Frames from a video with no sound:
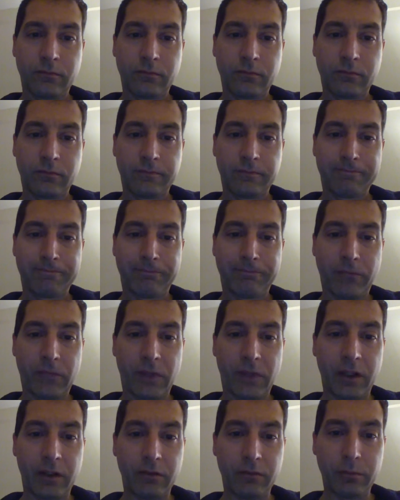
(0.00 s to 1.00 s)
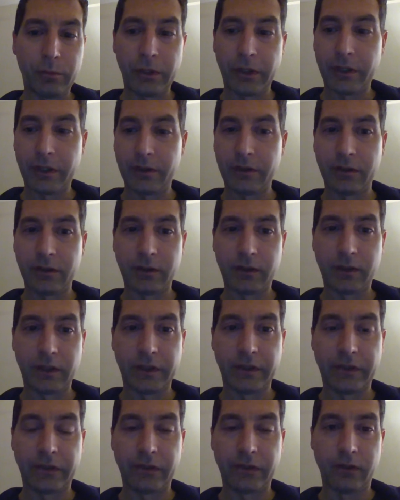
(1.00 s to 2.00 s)
Hey everybody, let's
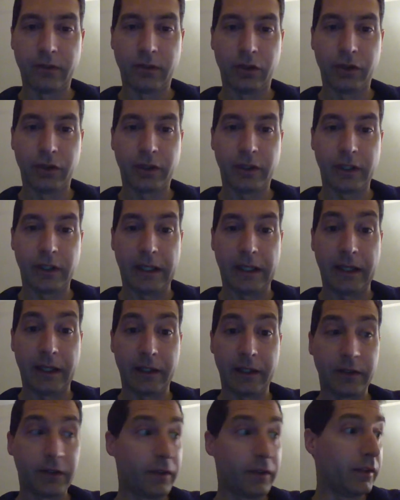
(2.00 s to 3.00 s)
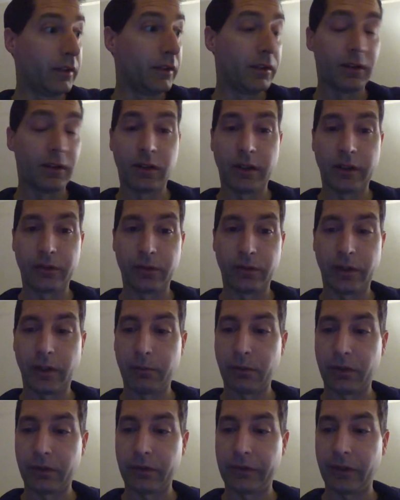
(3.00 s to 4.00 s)
look at the electrochemical
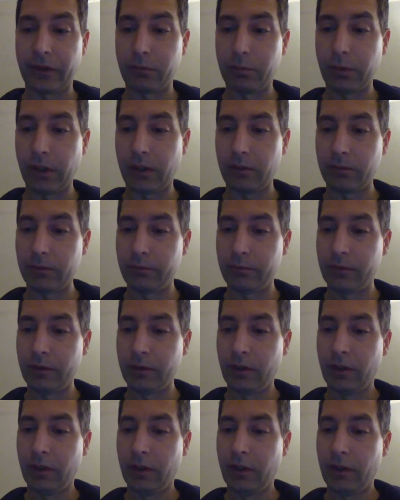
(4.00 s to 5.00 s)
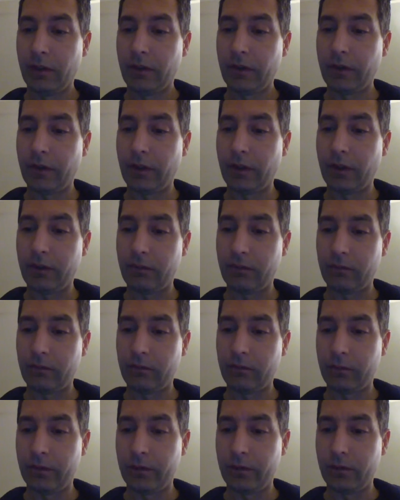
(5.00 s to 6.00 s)
cell problem that
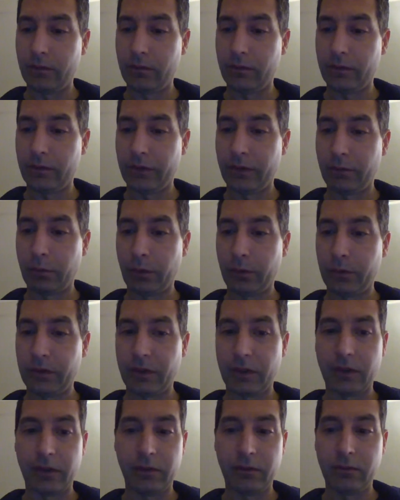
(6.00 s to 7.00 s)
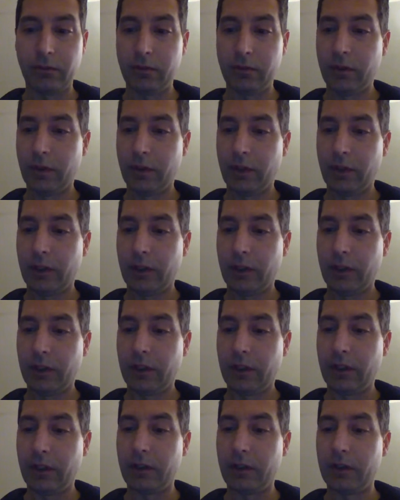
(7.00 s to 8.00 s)
we were supposed to do
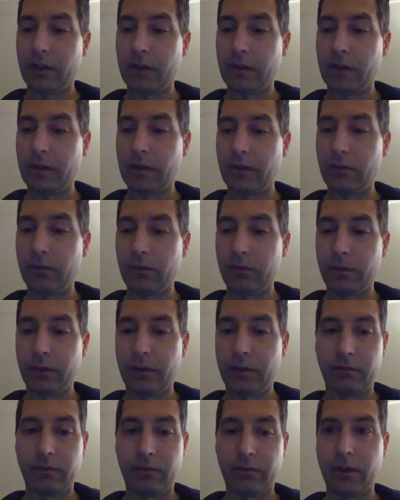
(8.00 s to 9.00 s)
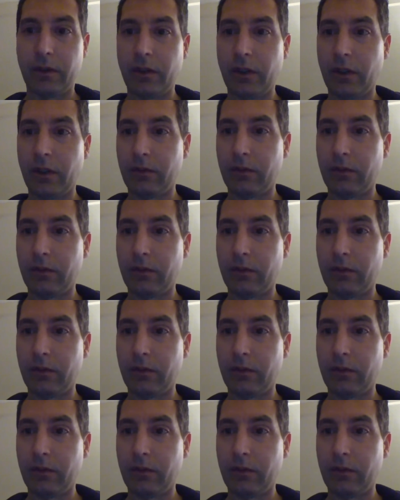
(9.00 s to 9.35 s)
and see what we can figure out.